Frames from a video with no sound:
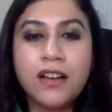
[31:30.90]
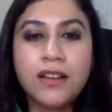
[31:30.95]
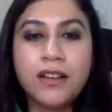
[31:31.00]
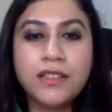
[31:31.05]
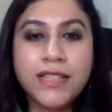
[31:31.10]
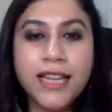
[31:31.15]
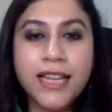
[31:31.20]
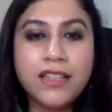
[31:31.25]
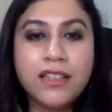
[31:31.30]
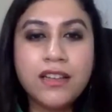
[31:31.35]

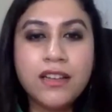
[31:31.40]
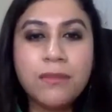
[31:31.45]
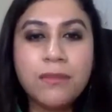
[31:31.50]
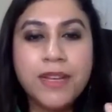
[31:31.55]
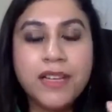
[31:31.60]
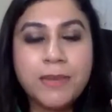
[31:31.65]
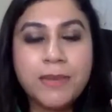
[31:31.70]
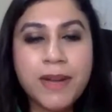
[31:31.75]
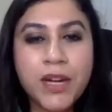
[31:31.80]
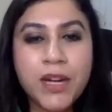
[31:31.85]
sector,
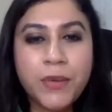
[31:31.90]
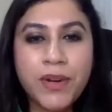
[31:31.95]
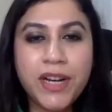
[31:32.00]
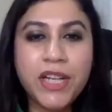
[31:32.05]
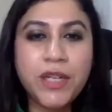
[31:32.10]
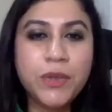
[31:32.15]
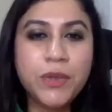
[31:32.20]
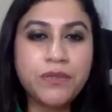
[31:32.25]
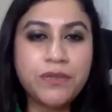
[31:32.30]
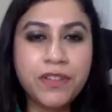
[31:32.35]
because by
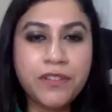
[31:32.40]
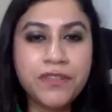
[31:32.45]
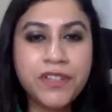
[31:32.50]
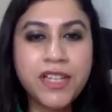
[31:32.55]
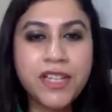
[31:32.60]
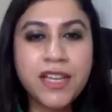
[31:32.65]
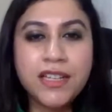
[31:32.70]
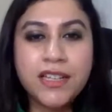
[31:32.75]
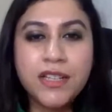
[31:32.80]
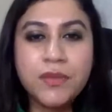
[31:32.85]
2050,
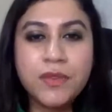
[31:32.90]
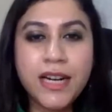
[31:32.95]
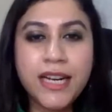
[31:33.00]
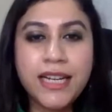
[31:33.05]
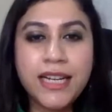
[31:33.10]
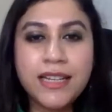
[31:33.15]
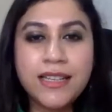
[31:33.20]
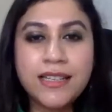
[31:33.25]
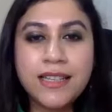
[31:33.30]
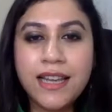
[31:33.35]
as you
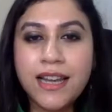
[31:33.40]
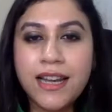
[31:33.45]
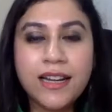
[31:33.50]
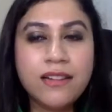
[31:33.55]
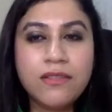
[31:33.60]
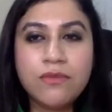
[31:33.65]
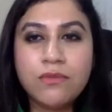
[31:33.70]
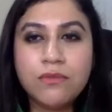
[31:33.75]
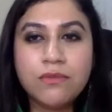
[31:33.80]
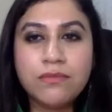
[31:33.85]
rightly said,
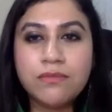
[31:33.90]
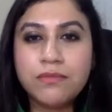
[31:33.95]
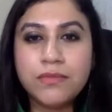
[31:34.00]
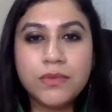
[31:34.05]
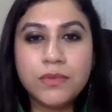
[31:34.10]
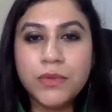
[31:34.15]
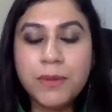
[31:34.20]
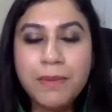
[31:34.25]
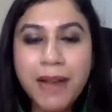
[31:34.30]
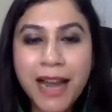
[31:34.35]

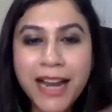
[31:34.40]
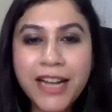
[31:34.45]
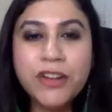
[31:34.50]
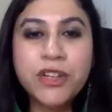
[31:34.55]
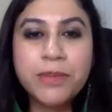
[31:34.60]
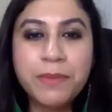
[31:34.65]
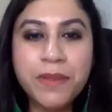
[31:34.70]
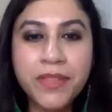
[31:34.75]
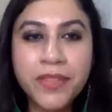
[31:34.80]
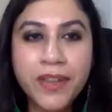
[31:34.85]
we might not
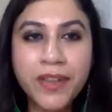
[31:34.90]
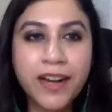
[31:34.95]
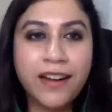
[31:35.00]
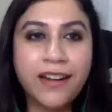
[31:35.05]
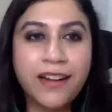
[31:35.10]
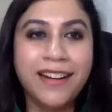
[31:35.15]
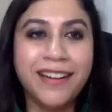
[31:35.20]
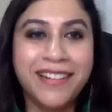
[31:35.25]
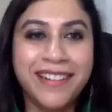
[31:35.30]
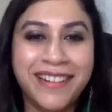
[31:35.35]
be there.